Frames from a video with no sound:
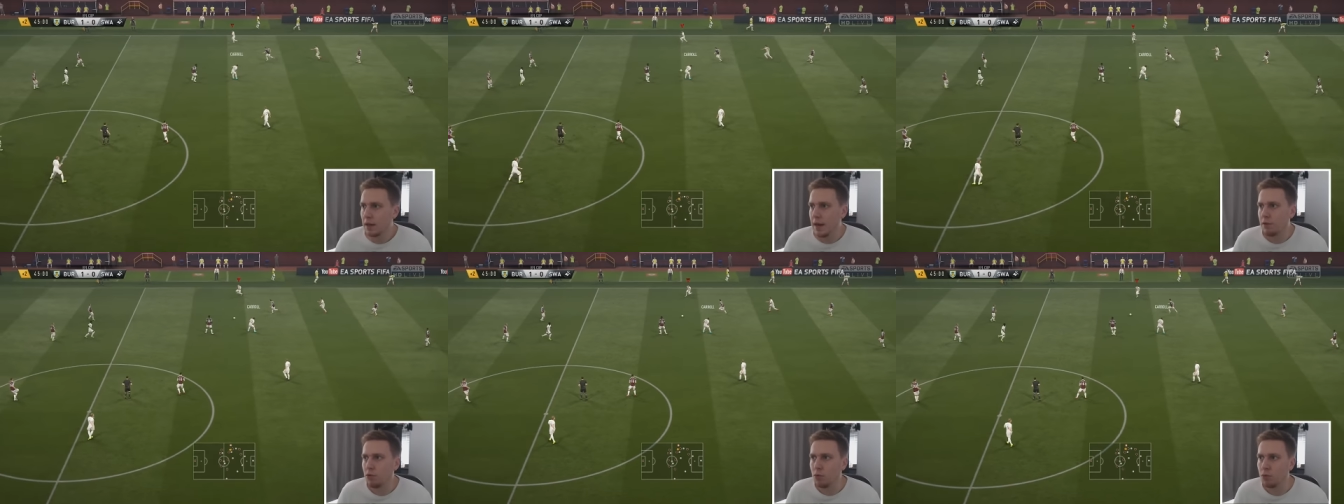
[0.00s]

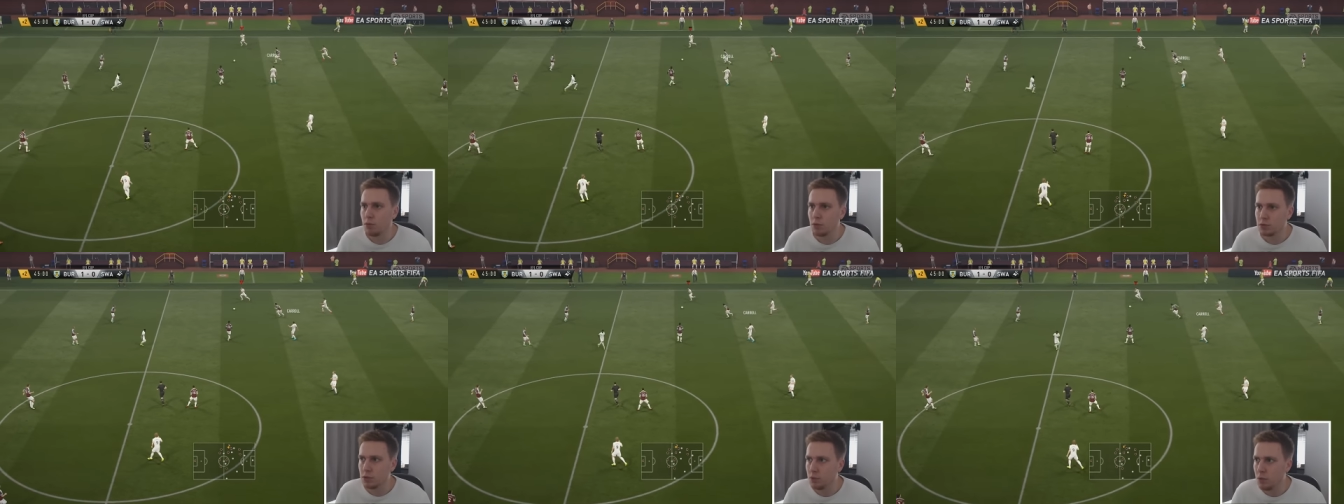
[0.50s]
Carroll.
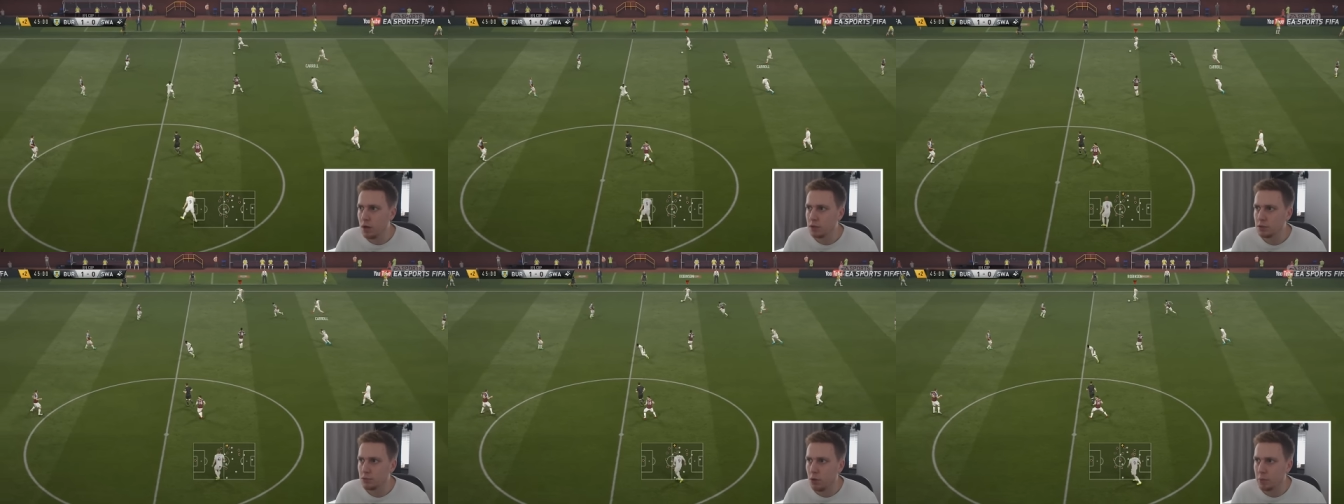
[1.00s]
Knocks it
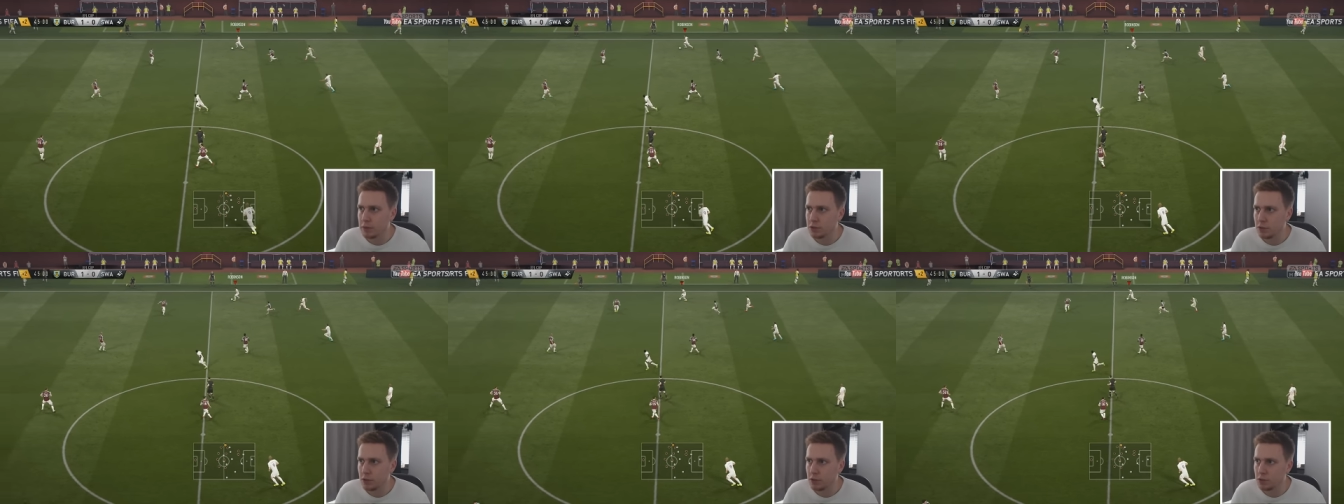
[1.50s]
wide to
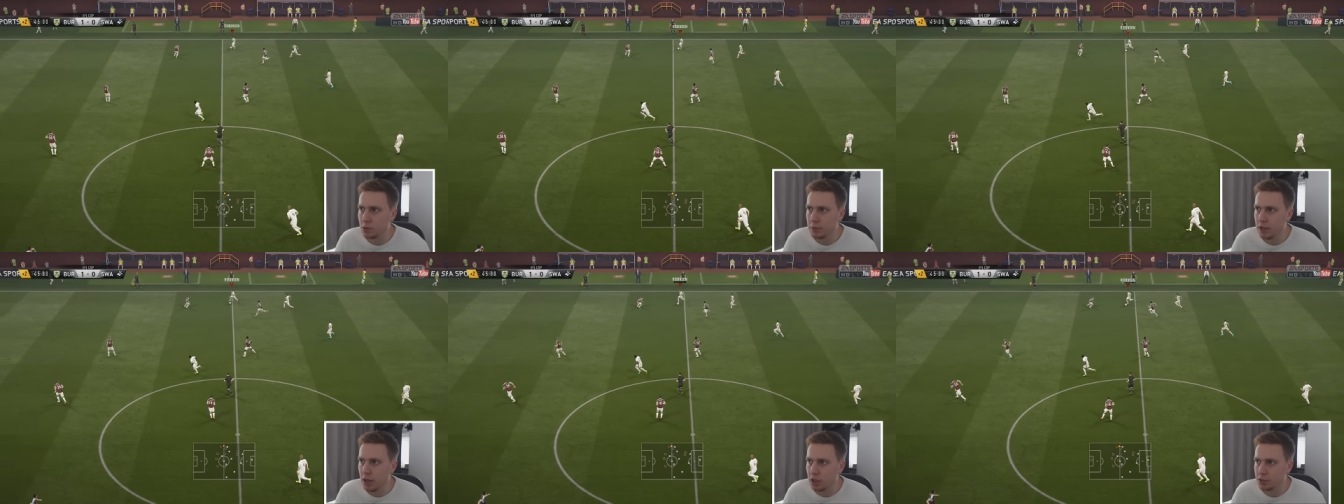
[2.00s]
Robinson. It's going
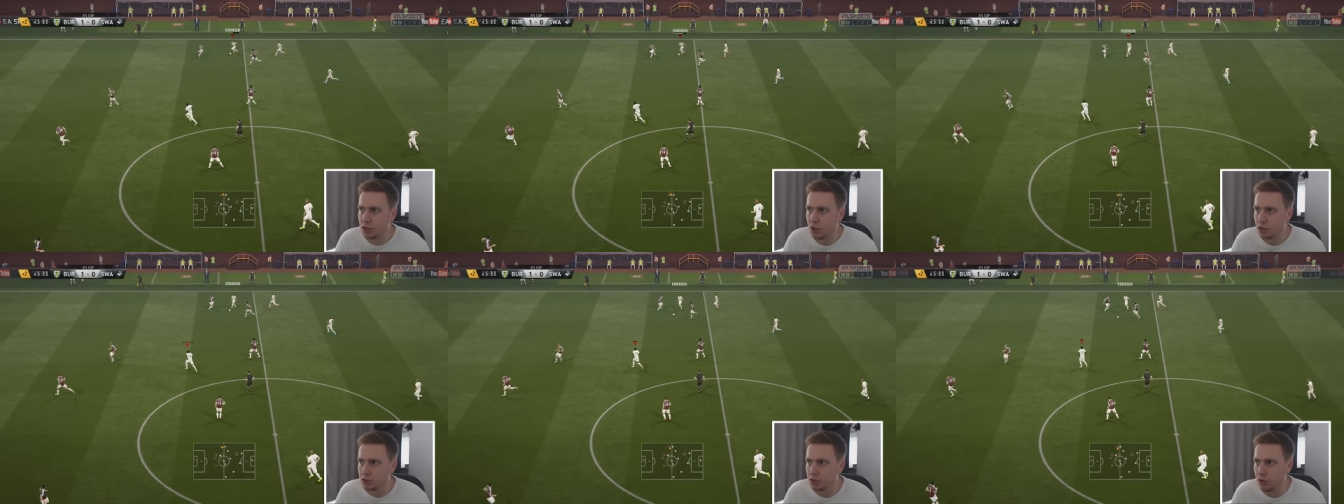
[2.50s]
to be the last
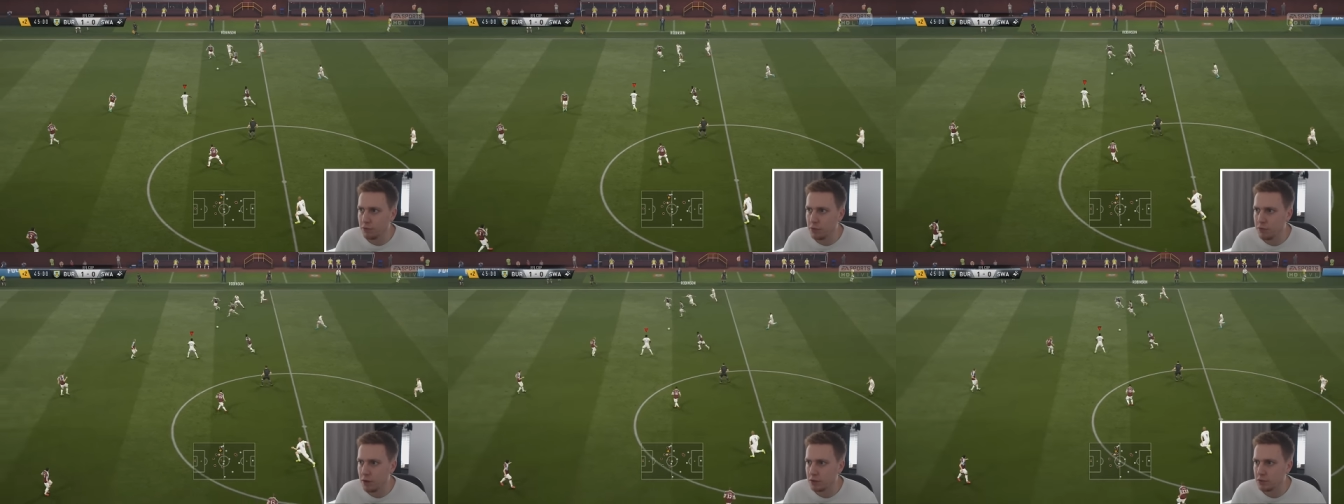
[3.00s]
chance of
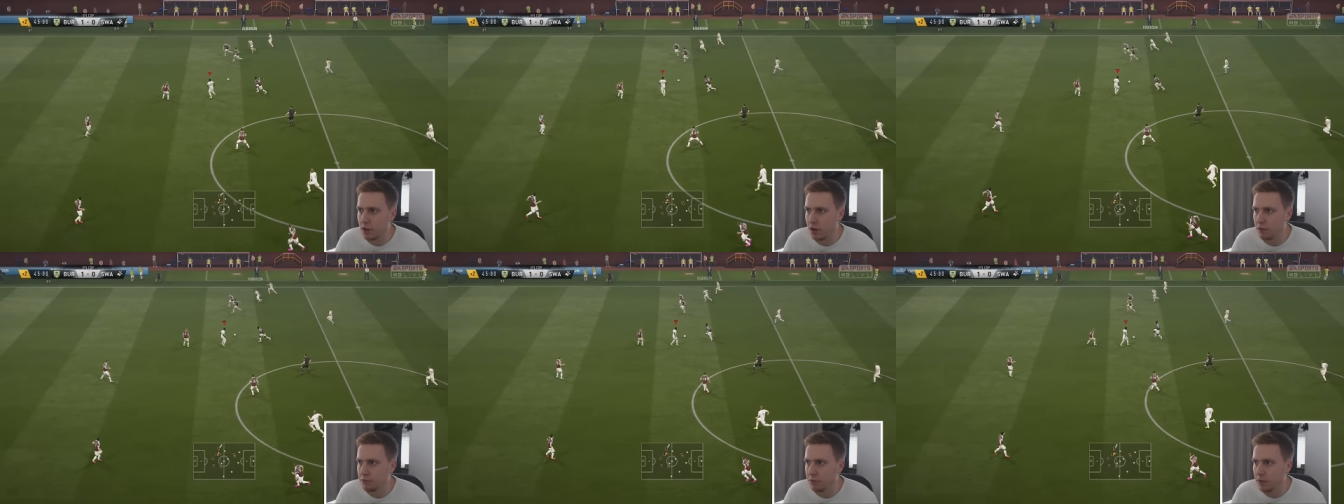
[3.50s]
the first
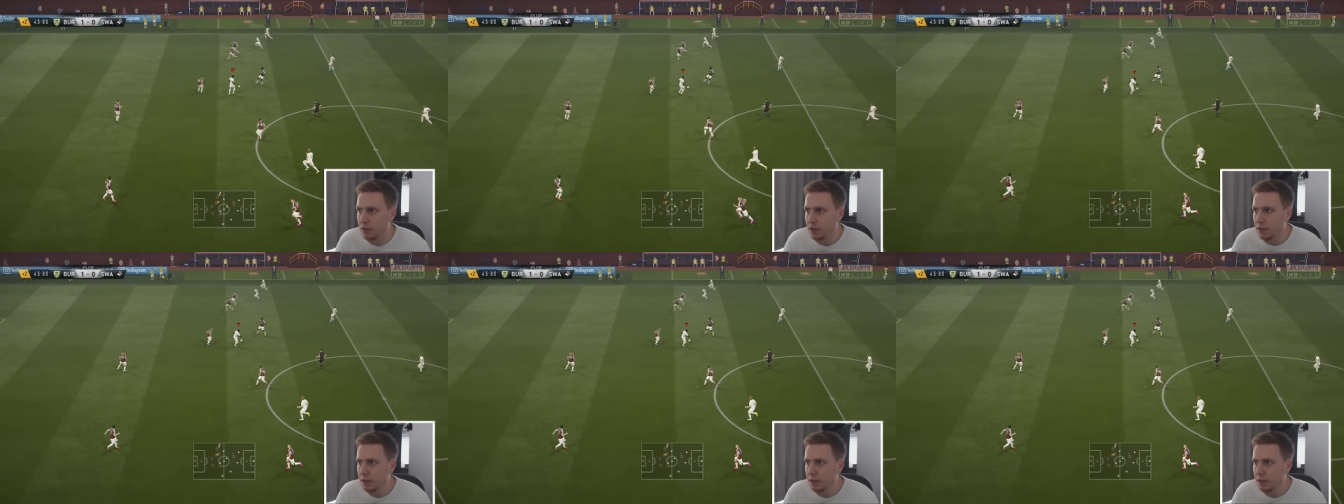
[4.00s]
half.